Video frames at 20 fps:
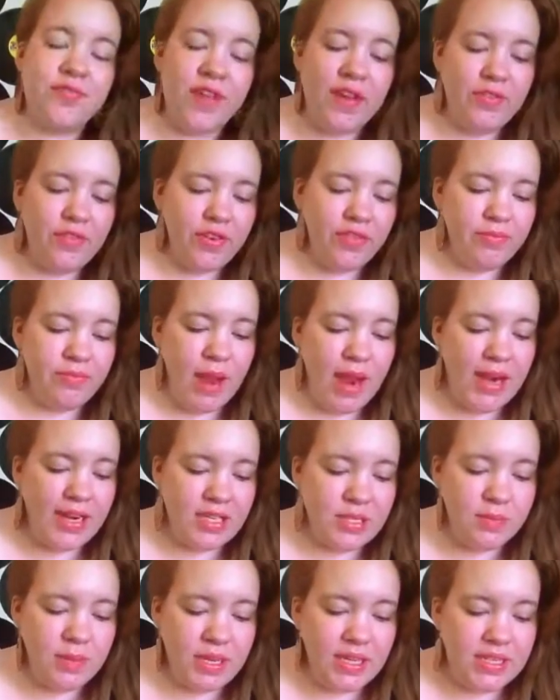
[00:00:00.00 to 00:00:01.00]
a favorite of mine
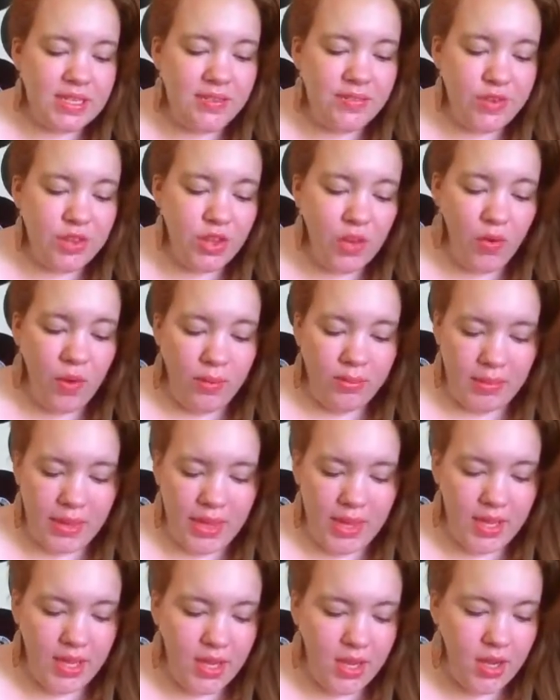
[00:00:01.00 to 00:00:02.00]
is because even though I'm
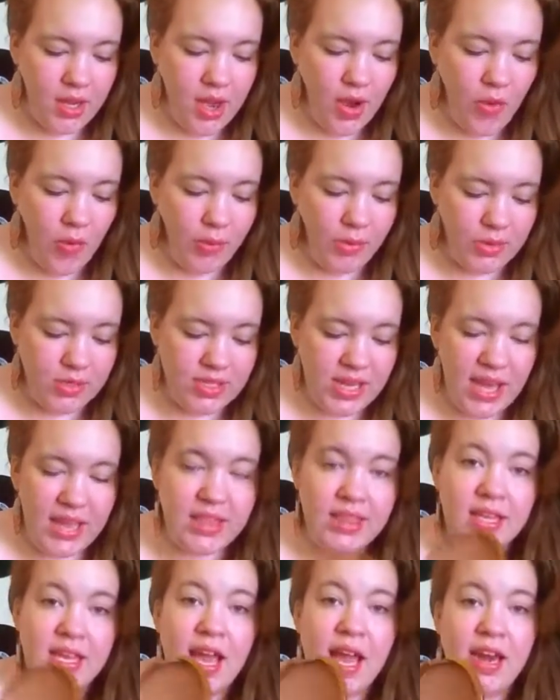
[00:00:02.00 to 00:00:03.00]
like almost
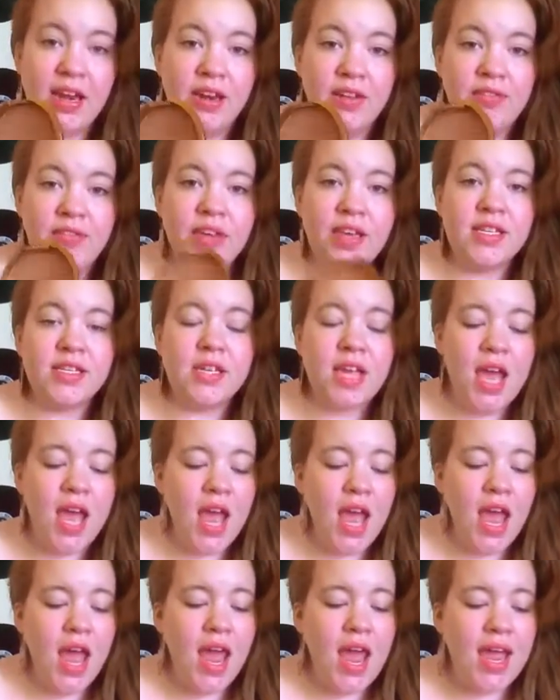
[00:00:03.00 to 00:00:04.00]
at the end of it,
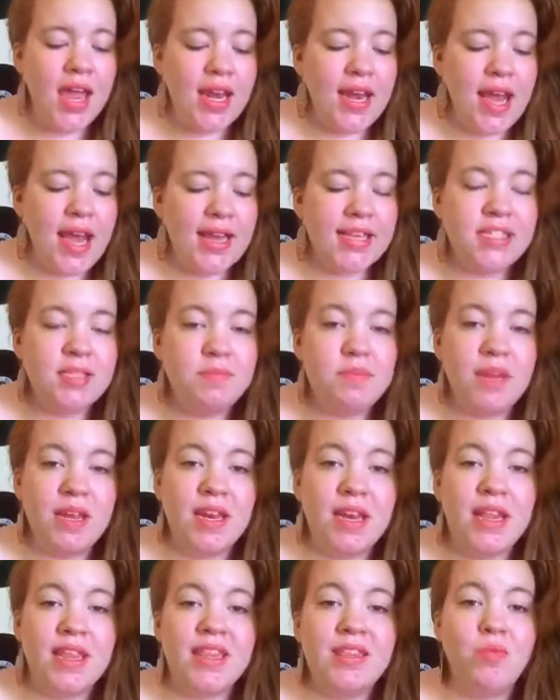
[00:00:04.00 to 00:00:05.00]
it has
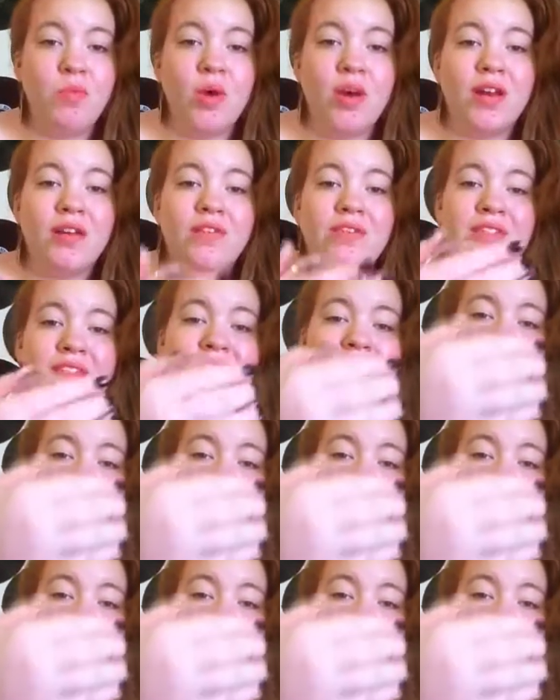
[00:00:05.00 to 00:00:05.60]
been one of